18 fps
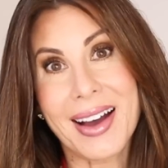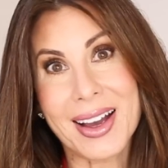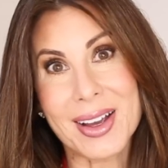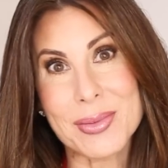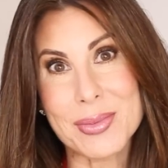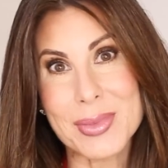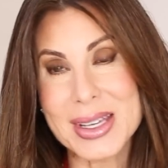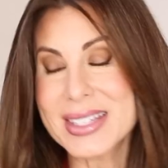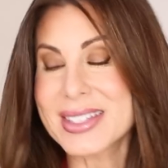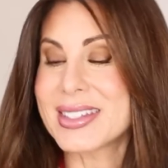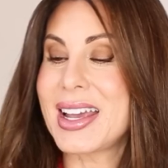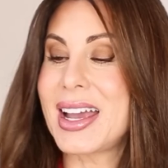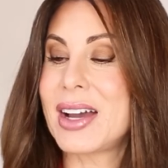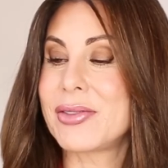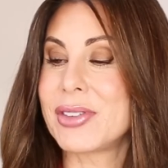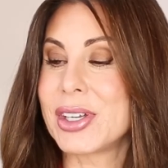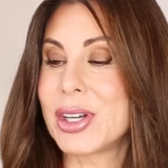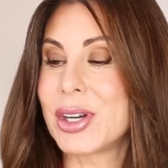I miss
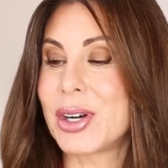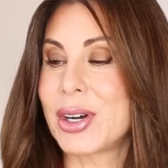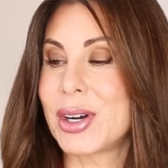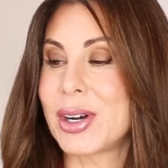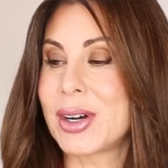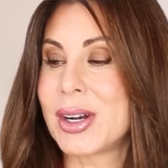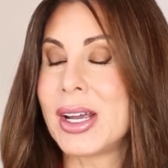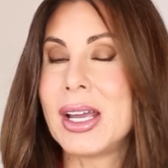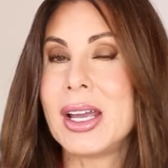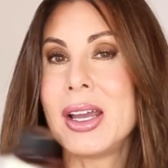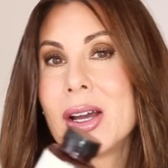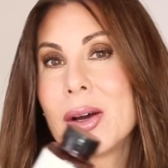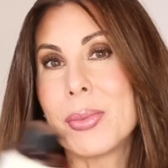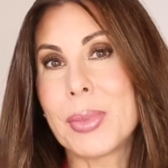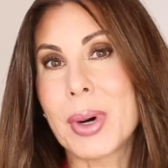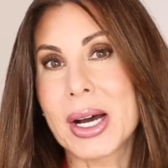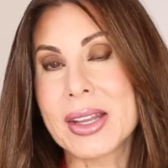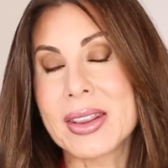having her,
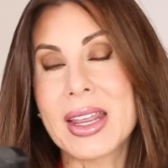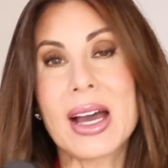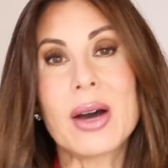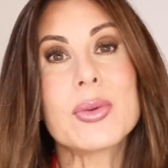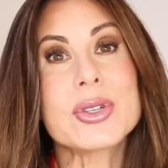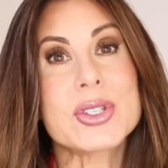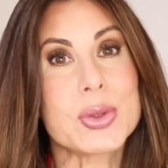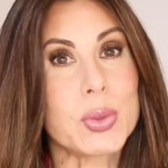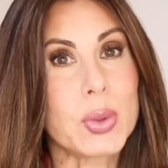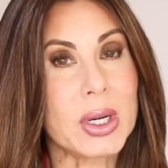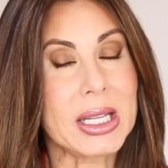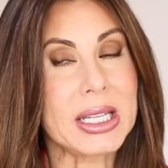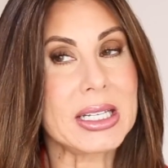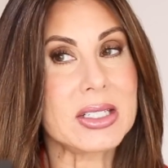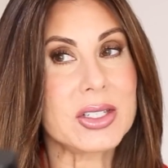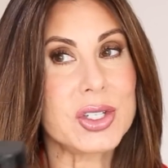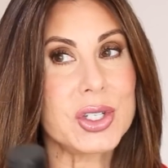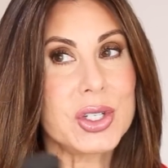but that was
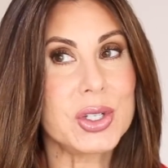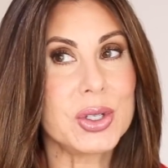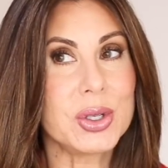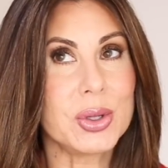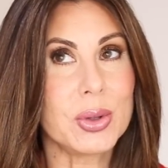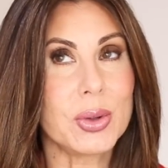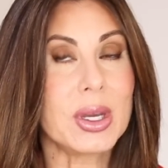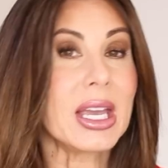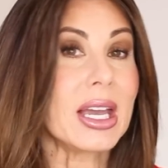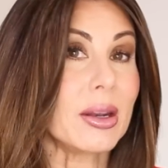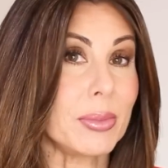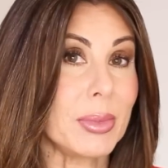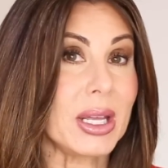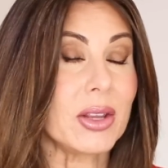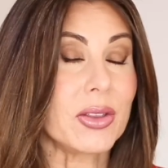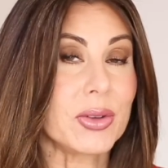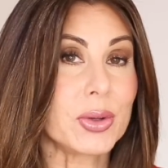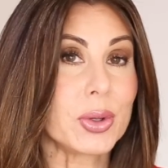really to get
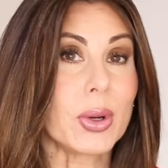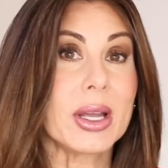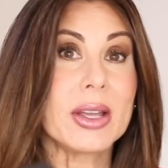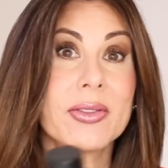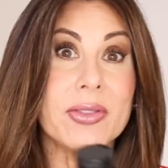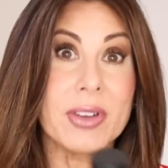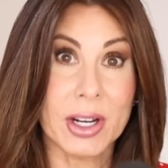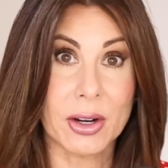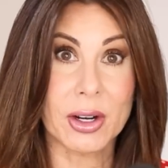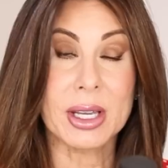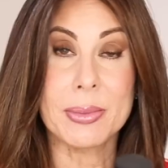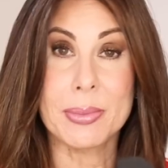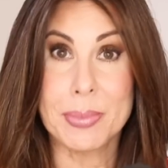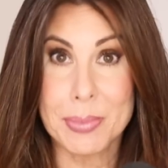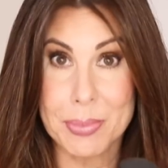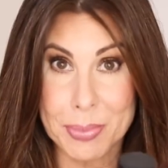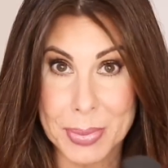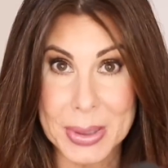me through a
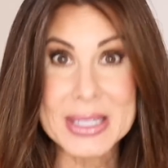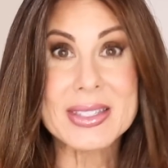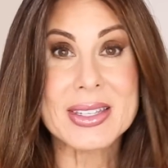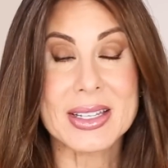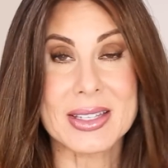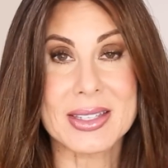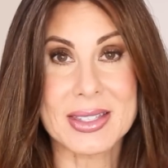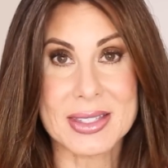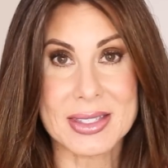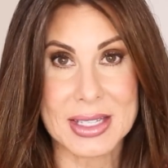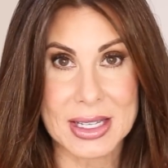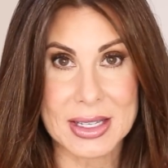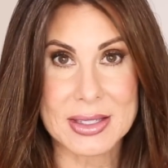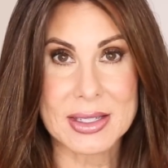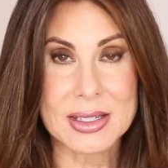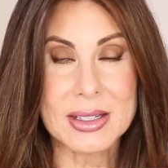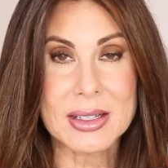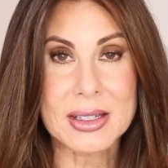very busy
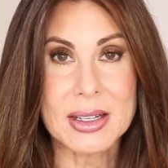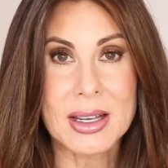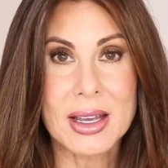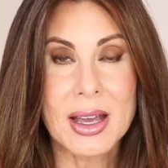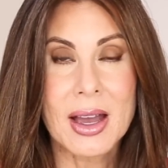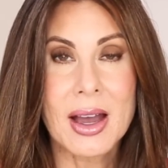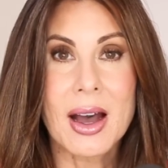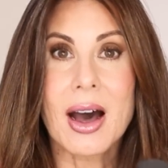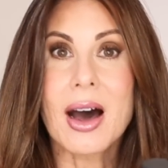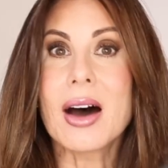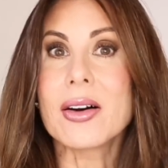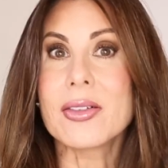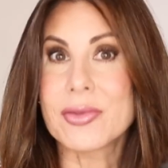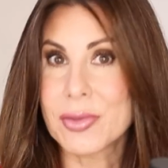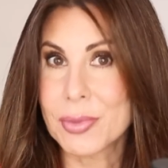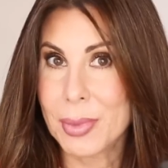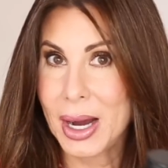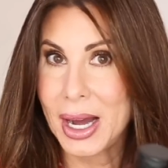season
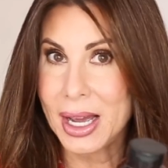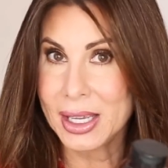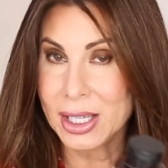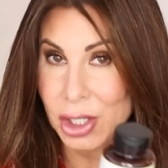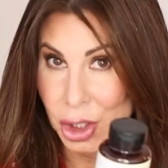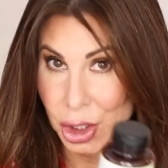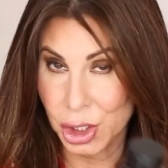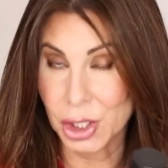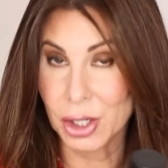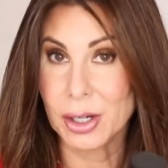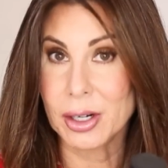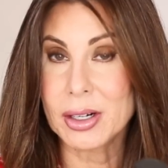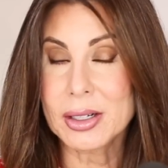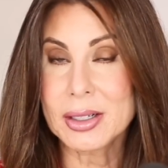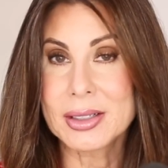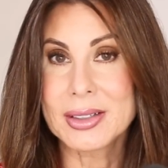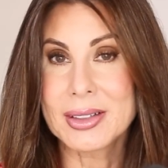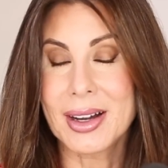of my
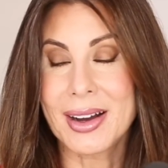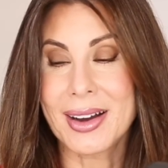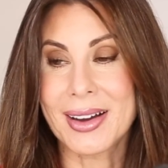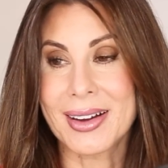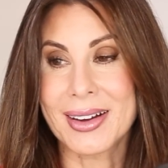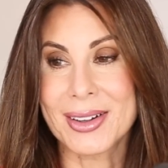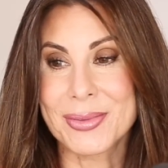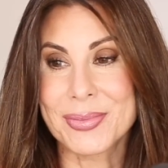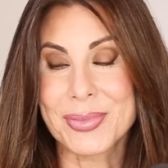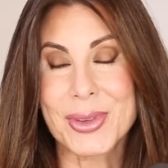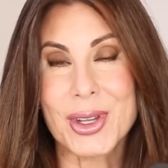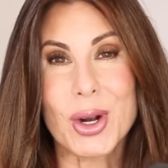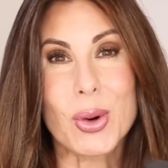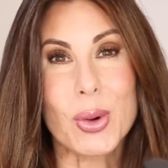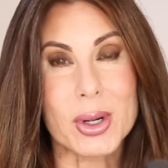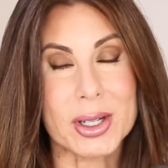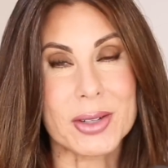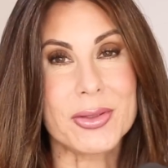year.
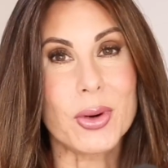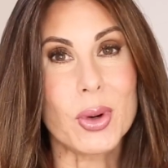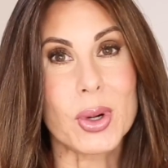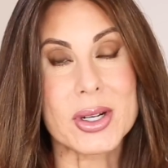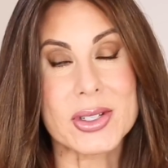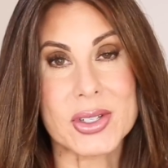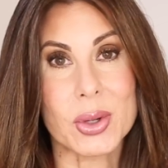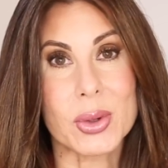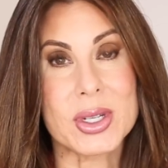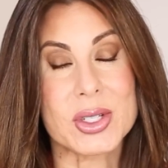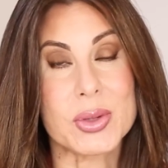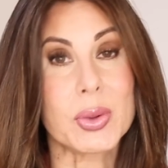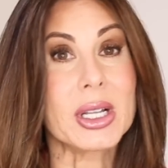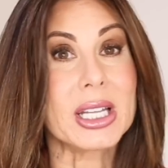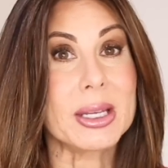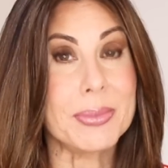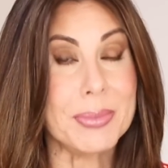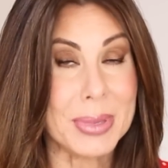Q4 is always
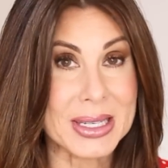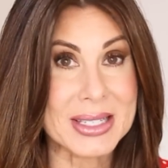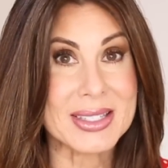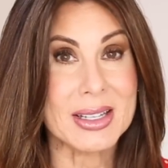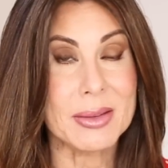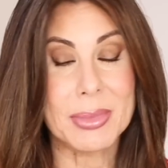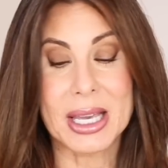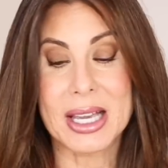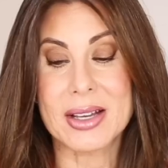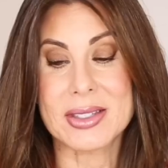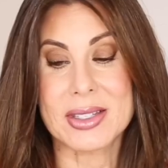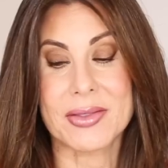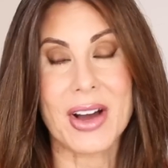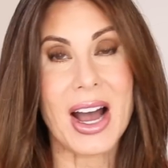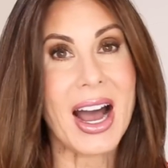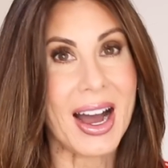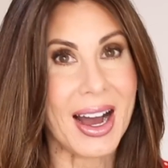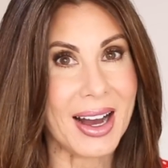really busy because
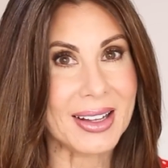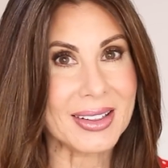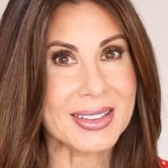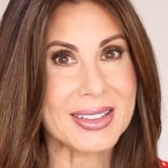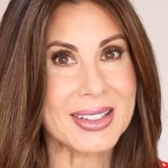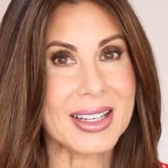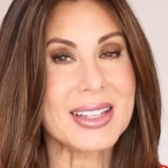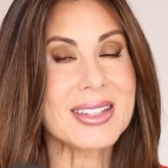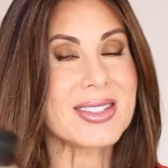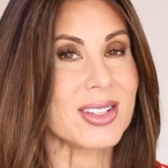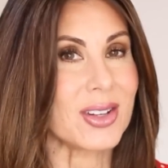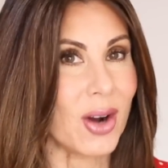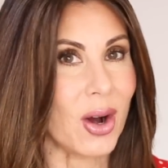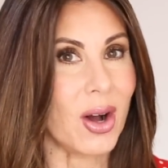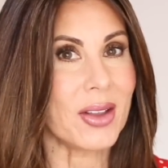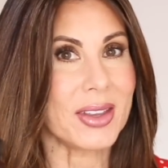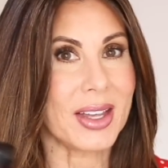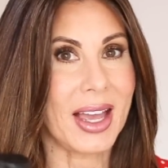of holidays and
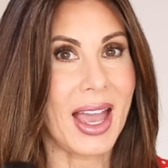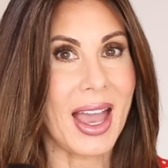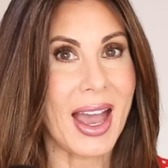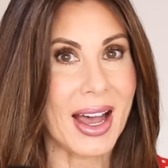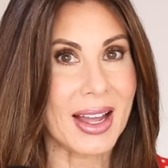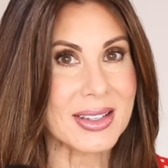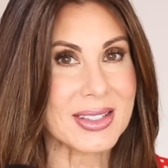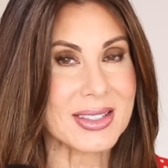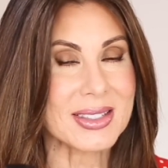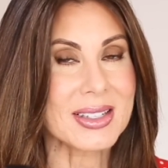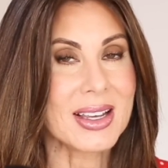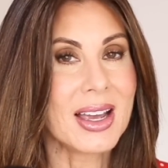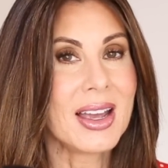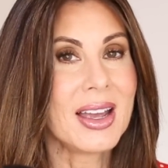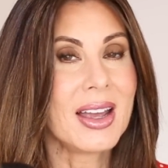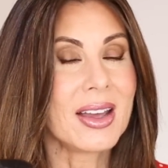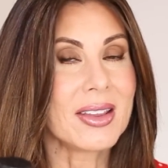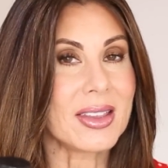all the hats
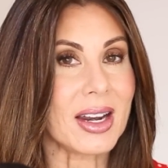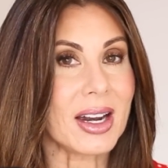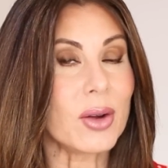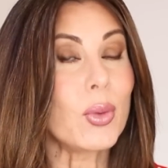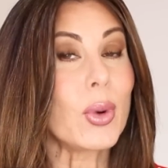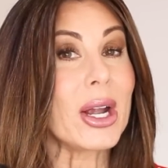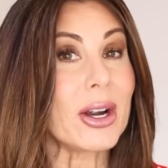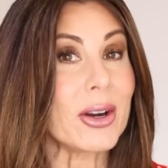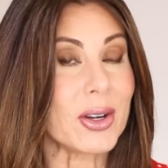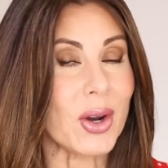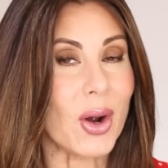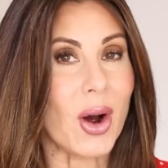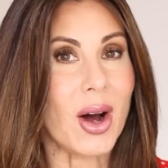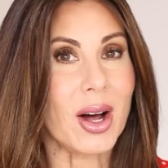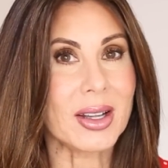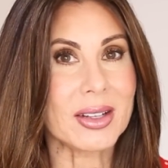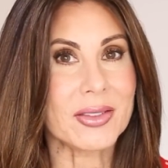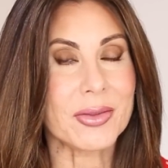that I wear and
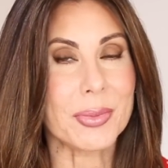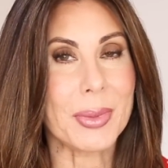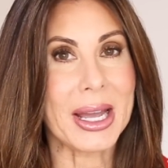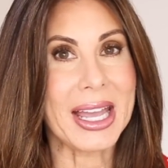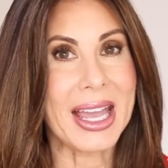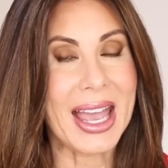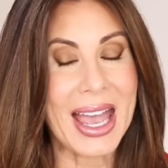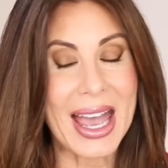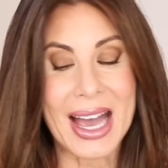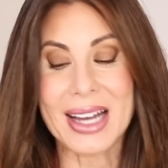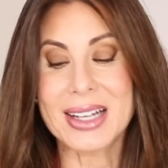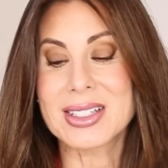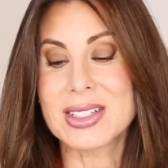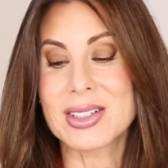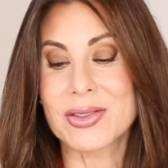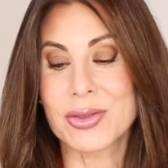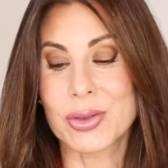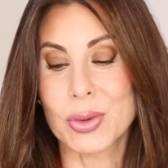all of my
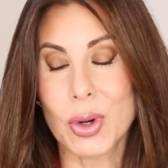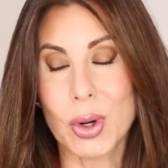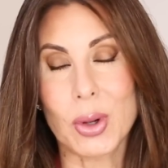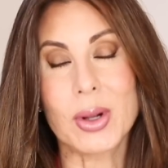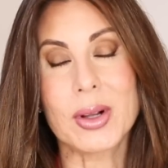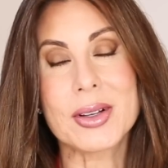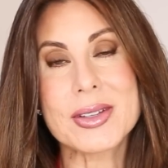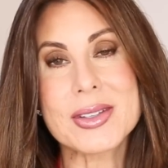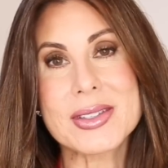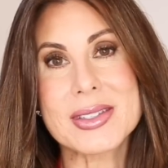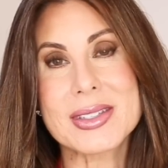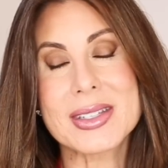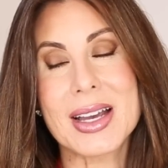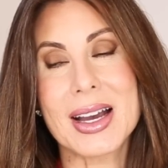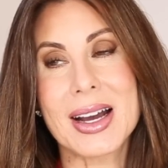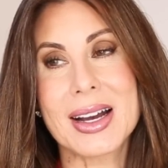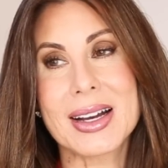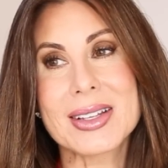active roles.
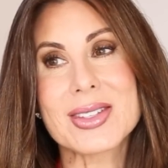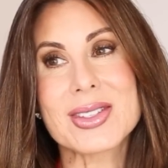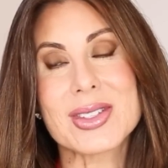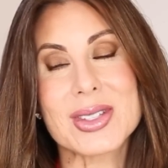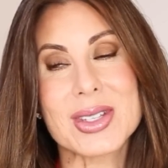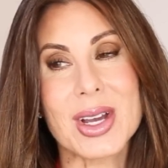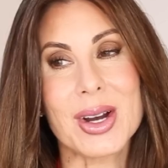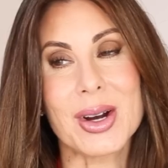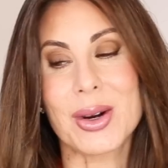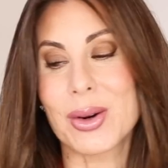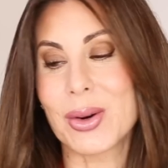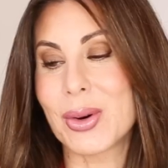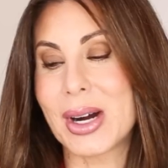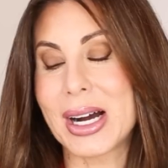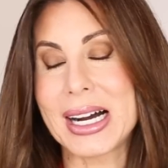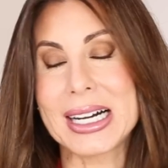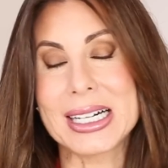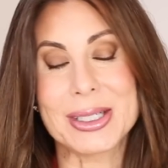
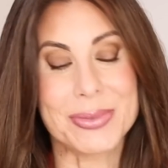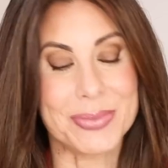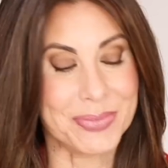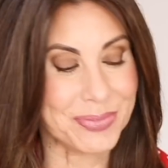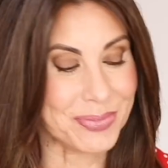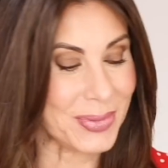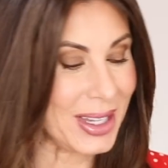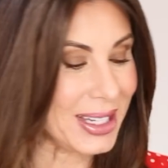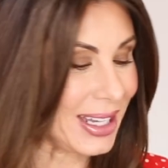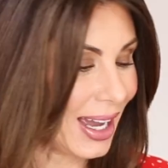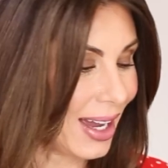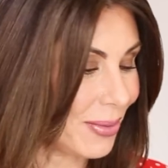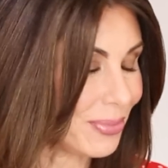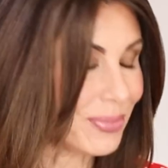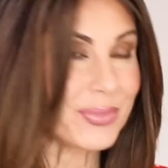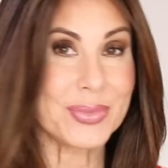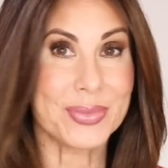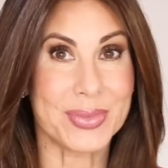So yeah,
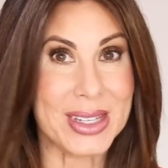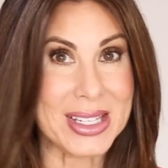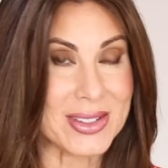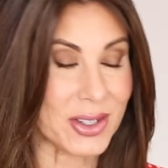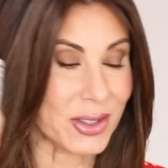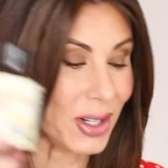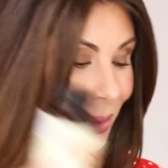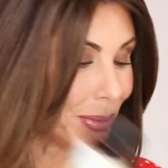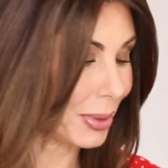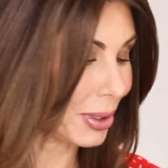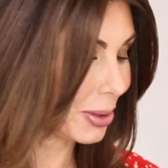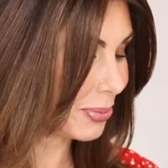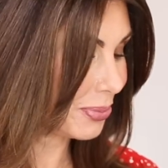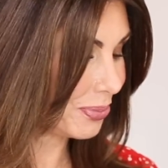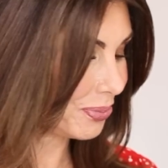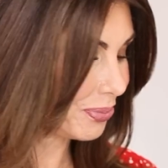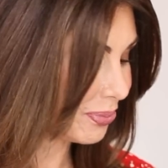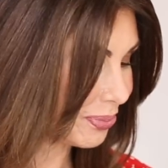these are numbered.